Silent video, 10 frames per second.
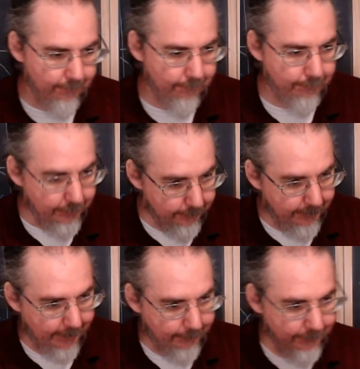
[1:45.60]
build
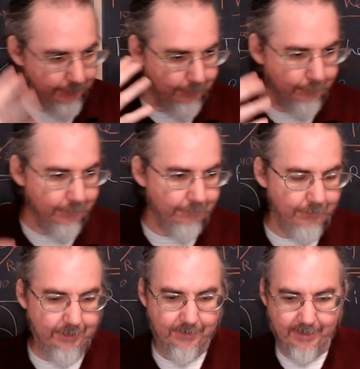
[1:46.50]
popular support for
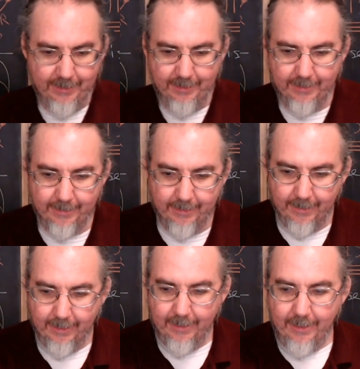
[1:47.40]
this idea
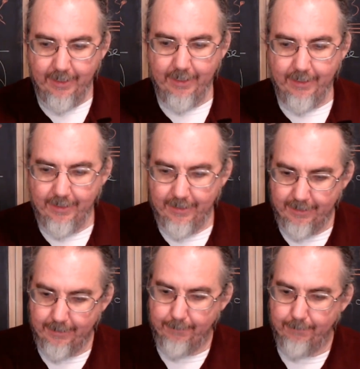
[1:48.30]
and
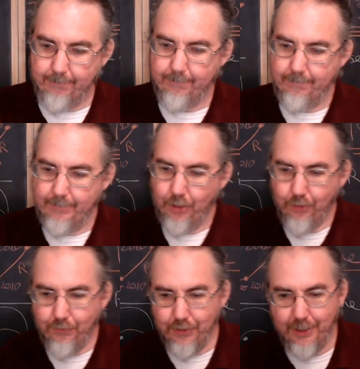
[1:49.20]

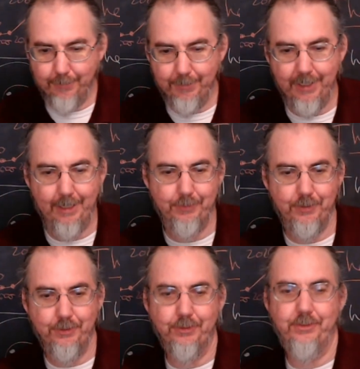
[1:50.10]
overcome the
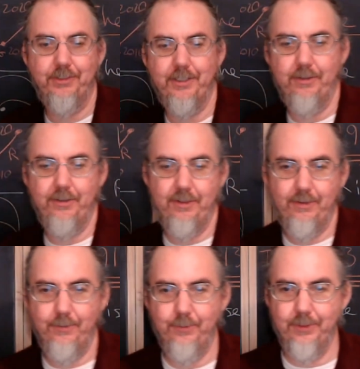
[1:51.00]
obstacles that
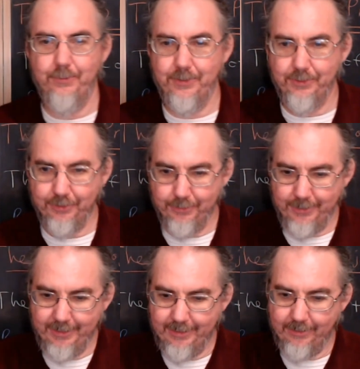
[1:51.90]
were slowing
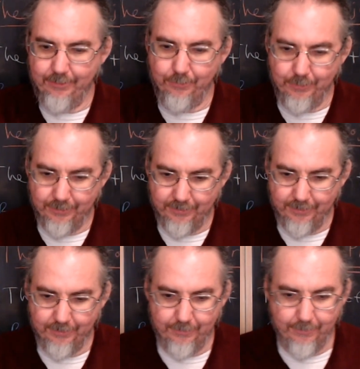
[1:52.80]
down
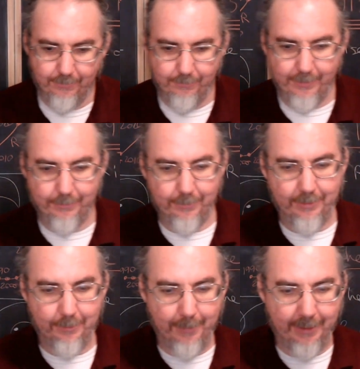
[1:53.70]
Wilson's federal
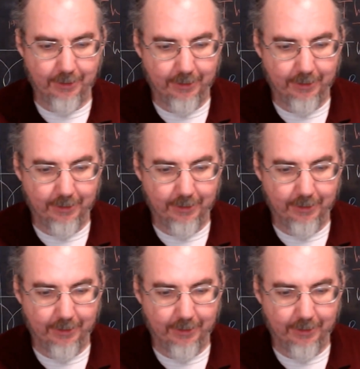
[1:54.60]
expansion.